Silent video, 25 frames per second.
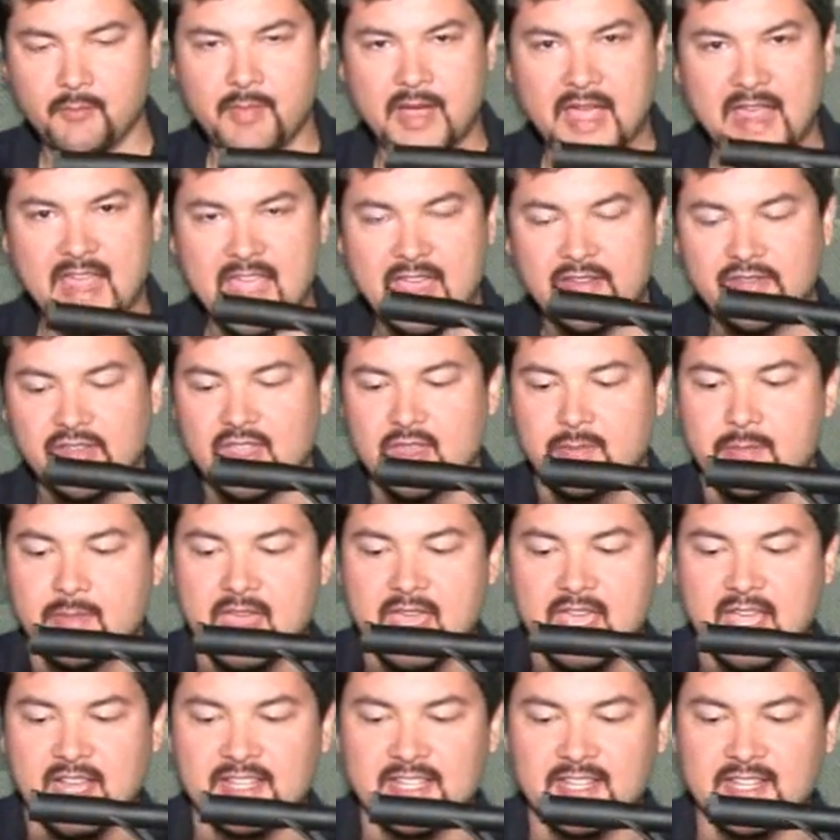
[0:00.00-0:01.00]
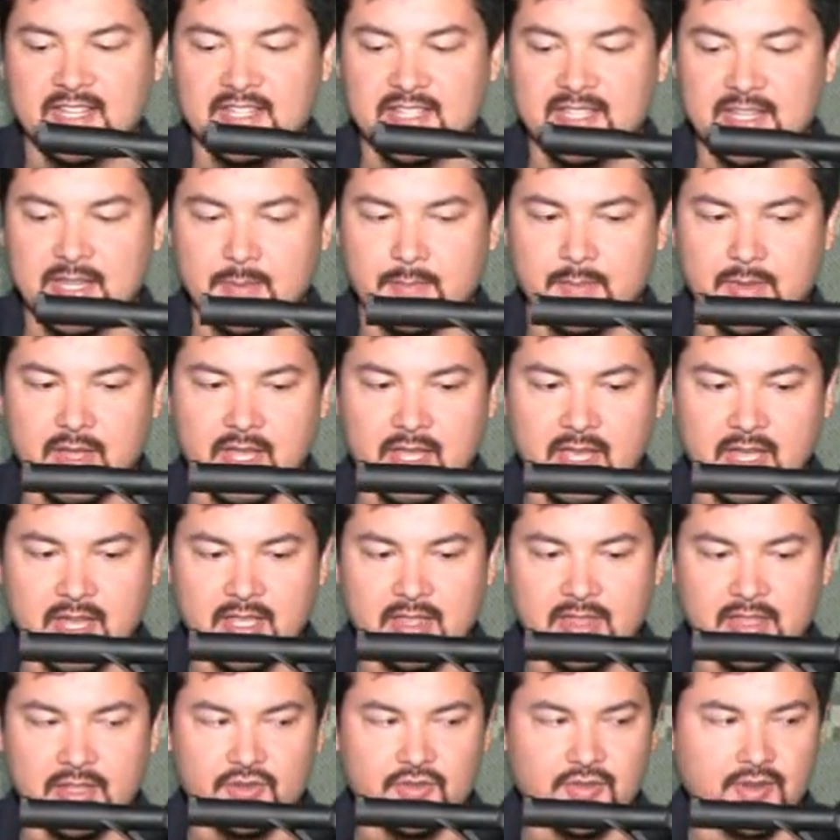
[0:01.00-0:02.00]
By having the magazine sit
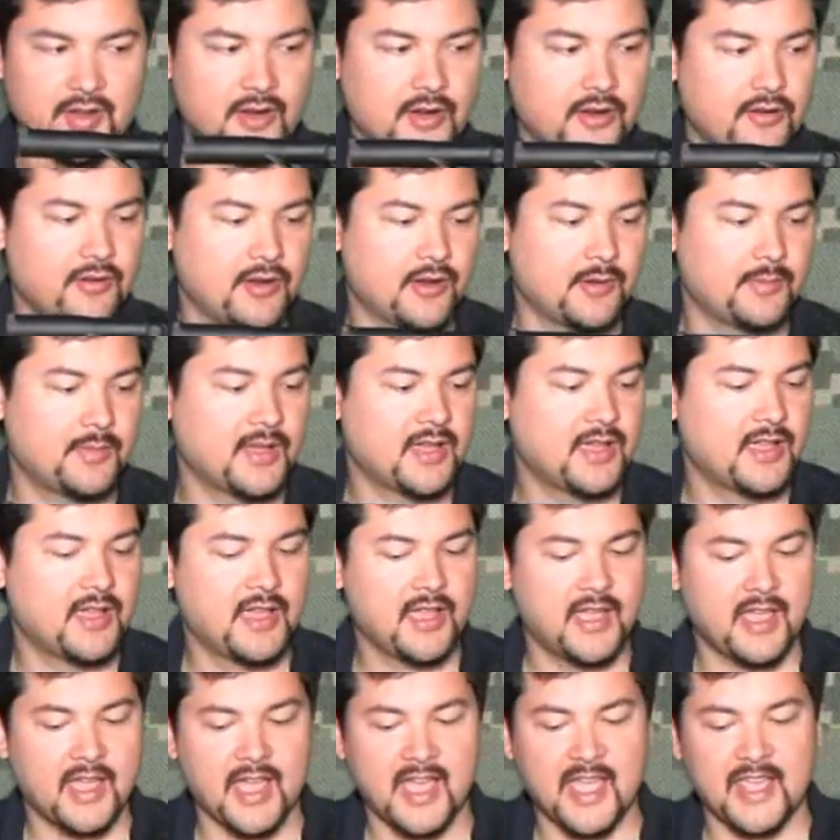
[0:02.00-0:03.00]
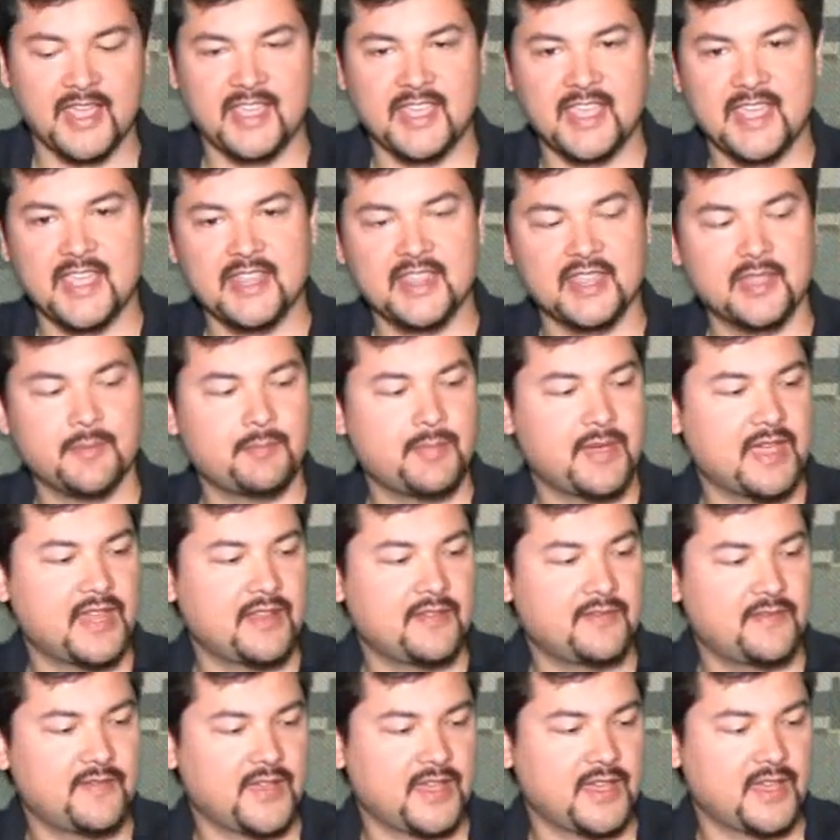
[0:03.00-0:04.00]
behind the trigger group, I gained the
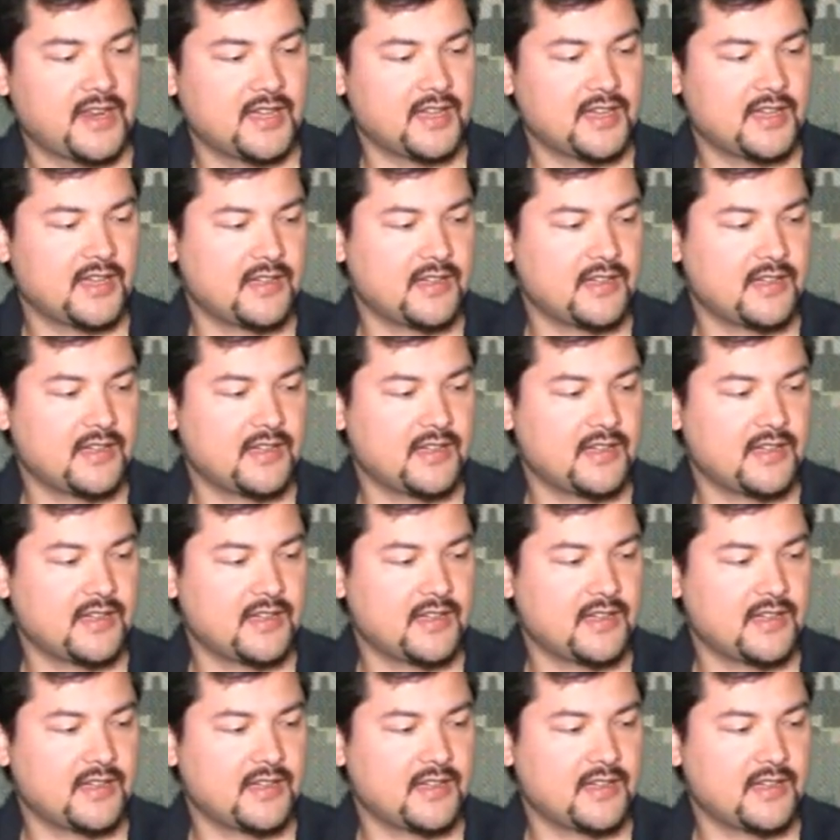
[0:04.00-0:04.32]
benefit